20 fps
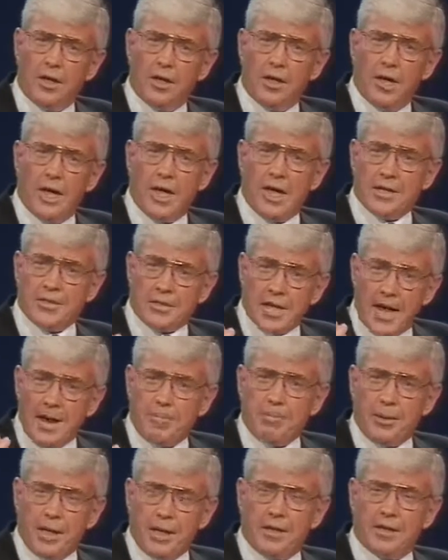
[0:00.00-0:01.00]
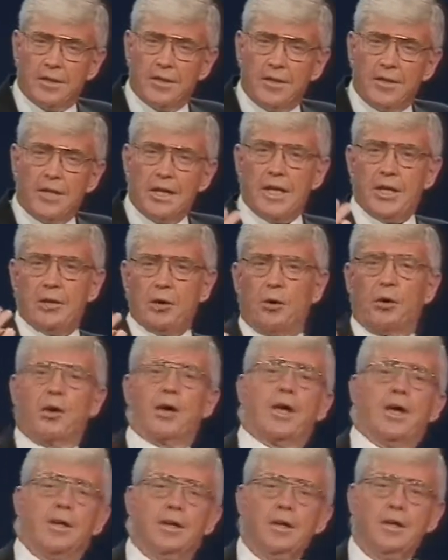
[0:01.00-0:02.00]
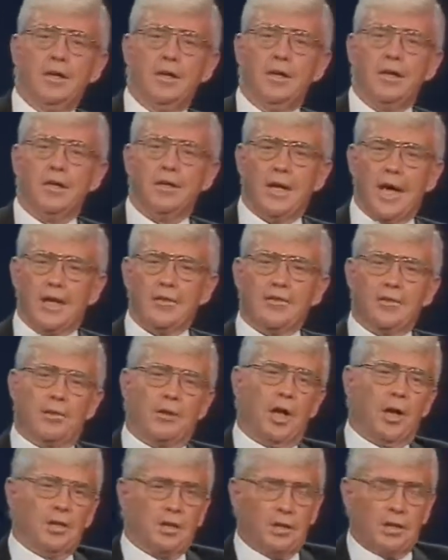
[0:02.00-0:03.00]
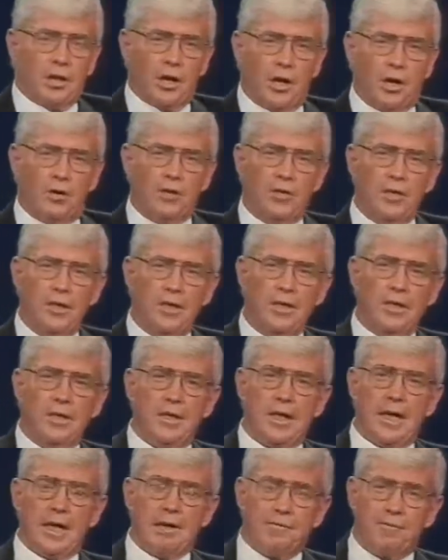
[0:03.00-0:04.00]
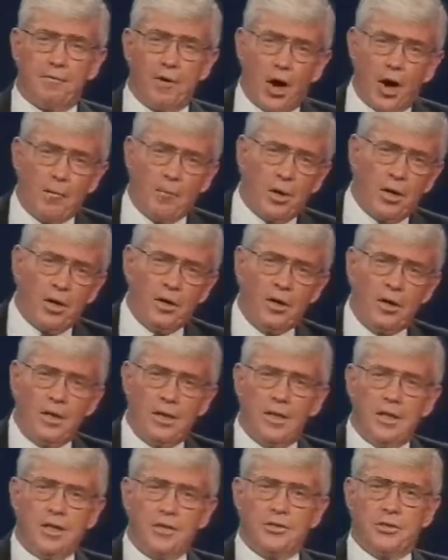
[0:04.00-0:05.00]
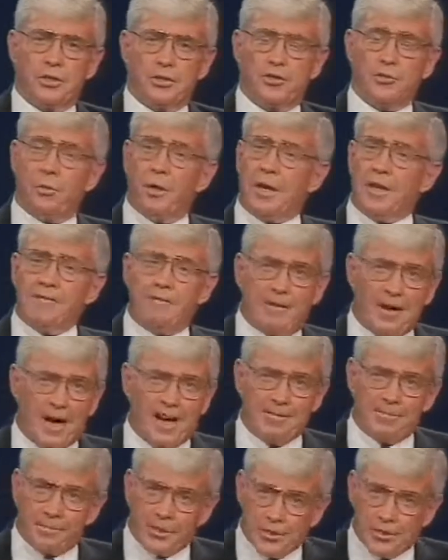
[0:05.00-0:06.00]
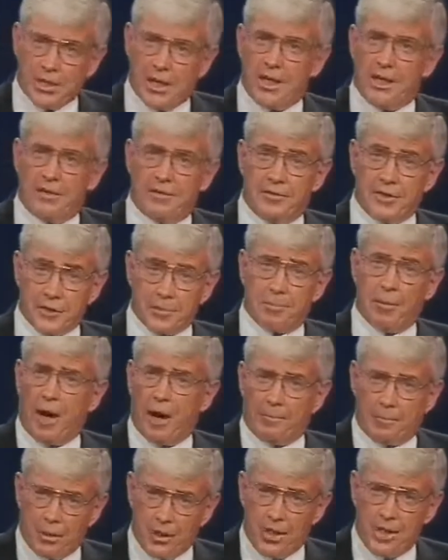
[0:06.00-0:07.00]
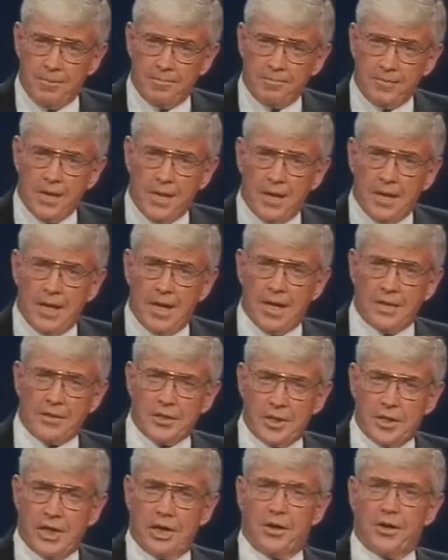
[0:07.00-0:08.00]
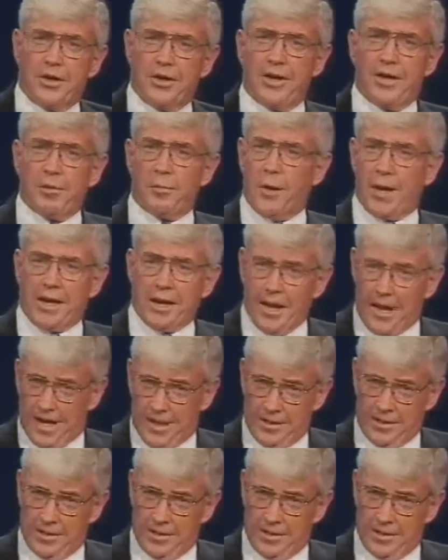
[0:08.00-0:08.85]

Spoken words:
It's happening. In Oregon, not too long ago, a farmer took 25% of his property and declared it a wetland.